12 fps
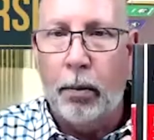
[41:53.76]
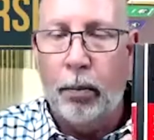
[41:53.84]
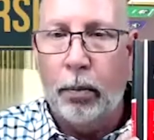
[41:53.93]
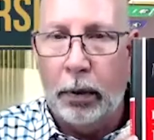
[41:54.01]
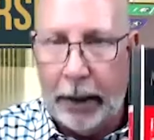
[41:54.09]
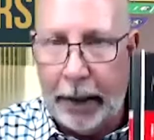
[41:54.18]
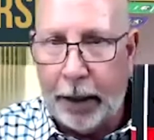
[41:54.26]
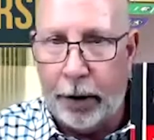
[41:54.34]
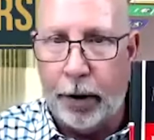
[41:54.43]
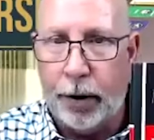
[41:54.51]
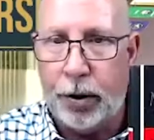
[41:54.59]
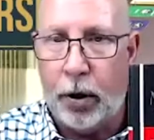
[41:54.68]

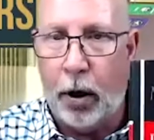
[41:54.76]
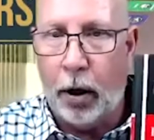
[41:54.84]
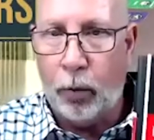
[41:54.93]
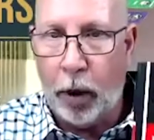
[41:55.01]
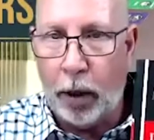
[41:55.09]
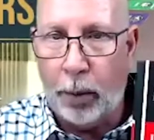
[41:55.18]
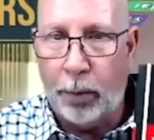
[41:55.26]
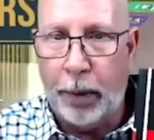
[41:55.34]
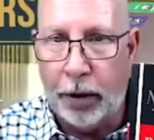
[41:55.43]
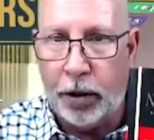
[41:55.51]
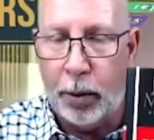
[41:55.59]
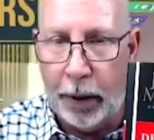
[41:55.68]
leaders on what it means
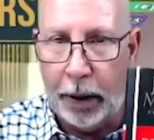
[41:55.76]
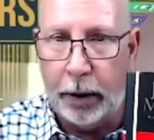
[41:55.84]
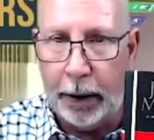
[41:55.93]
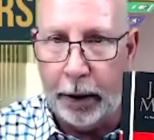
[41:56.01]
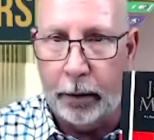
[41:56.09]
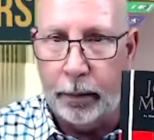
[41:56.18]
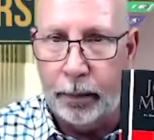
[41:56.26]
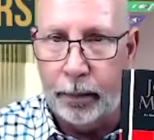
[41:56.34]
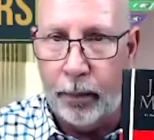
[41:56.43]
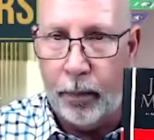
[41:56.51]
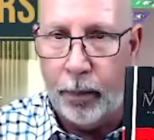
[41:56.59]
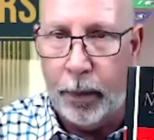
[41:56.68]
to be a leader.
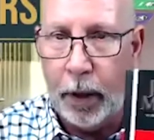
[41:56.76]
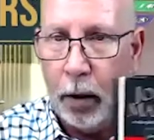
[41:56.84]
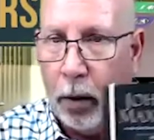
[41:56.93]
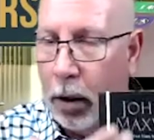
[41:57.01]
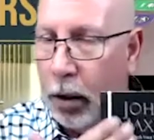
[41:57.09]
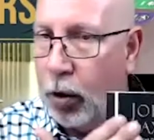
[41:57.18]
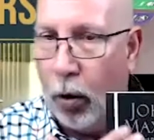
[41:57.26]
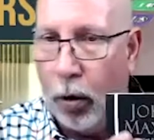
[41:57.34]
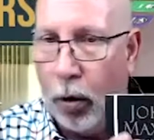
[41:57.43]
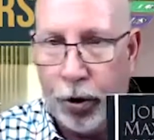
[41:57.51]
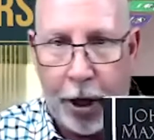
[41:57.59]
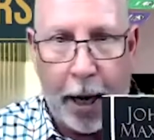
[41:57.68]
There's a whole
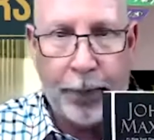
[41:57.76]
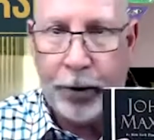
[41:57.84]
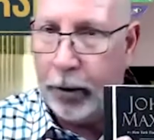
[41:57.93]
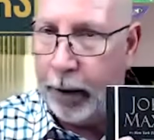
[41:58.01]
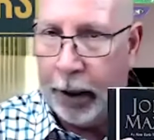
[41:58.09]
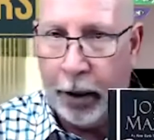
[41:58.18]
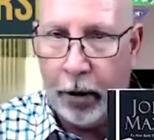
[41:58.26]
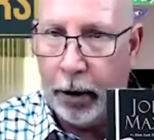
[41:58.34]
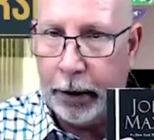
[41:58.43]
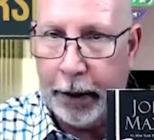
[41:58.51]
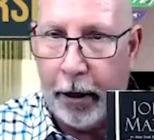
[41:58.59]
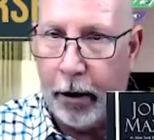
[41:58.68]
chapter in here on
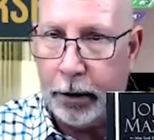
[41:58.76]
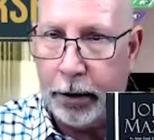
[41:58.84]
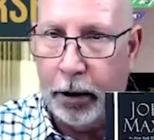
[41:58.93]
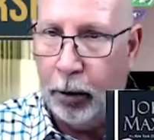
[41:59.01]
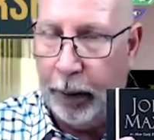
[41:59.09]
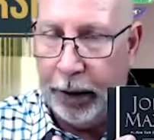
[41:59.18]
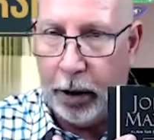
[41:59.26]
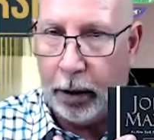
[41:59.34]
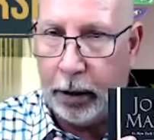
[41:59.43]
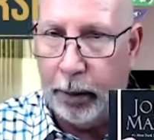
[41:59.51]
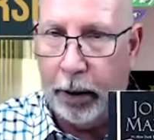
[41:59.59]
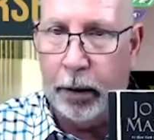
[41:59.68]
character that we
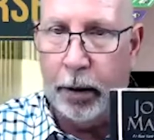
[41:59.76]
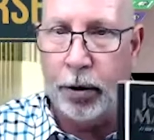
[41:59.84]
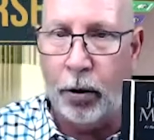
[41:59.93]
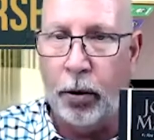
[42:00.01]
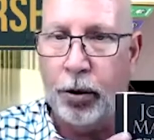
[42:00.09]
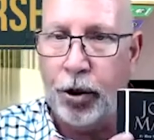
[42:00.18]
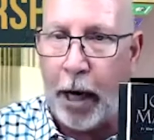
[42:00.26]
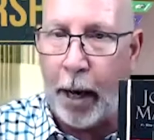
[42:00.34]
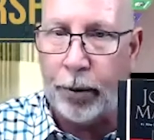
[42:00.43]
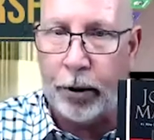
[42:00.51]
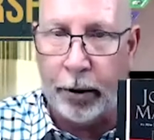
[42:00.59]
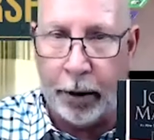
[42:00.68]
talked about. There's a whole
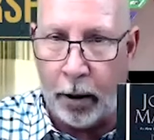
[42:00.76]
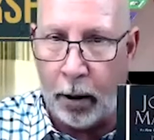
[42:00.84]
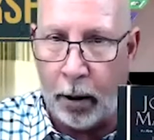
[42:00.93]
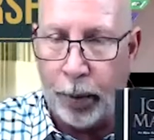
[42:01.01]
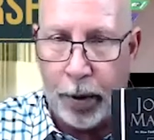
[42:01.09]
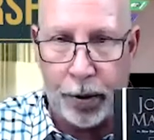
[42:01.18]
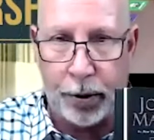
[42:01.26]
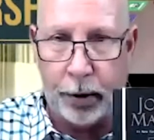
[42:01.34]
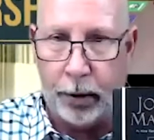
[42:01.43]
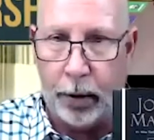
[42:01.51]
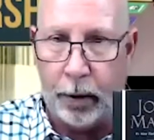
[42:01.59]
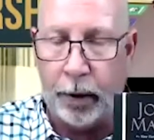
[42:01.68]
chapter here on personal
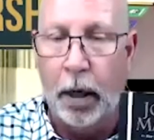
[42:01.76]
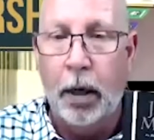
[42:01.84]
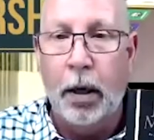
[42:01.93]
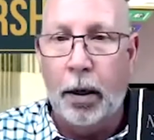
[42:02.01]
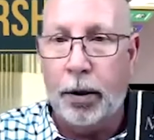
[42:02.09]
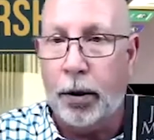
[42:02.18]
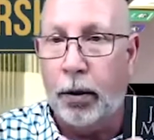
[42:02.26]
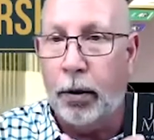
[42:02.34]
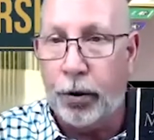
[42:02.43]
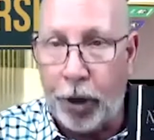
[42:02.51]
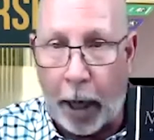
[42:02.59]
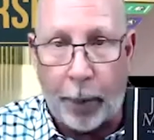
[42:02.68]
growth. There's a whole
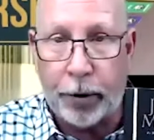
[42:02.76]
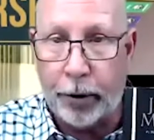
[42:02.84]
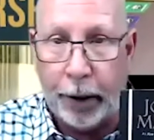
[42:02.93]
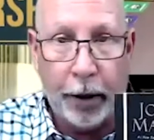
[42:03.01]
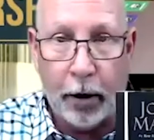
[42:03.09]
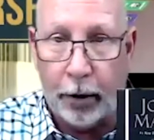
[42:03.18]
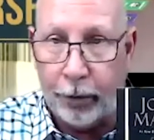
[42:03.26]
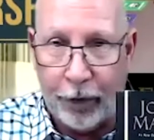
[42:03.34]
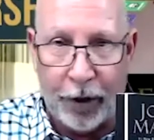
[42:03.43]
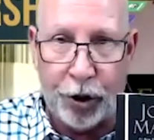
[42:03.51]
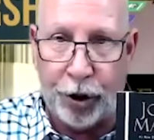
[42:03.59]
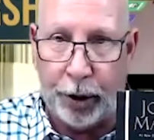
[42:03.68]
chapter in here on
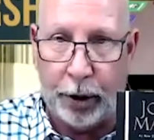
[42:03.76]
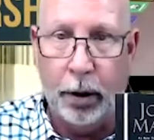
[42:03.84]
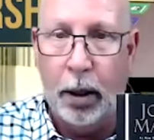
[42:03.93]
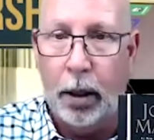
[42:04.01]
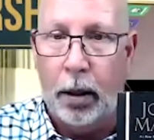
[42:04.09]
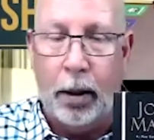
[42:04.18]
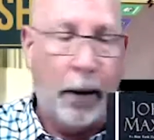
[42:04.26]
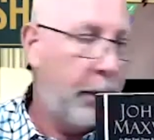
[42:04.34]
vision. Um,